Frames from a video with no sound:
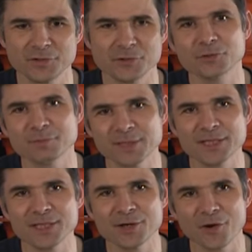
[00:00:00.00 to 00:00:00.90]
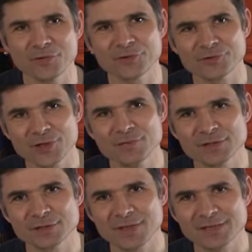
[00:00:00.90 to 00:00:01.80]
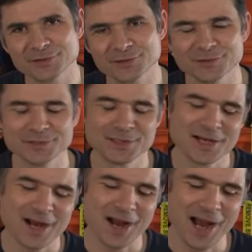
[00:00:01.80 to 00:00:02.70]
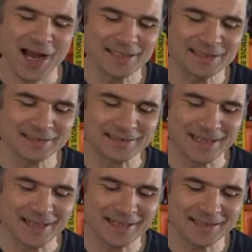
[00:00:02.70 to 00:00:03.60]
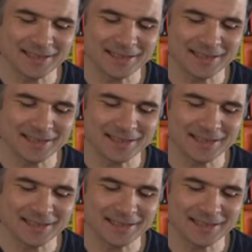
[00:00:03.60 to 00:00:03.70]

you'll be on the surface vessel. And you're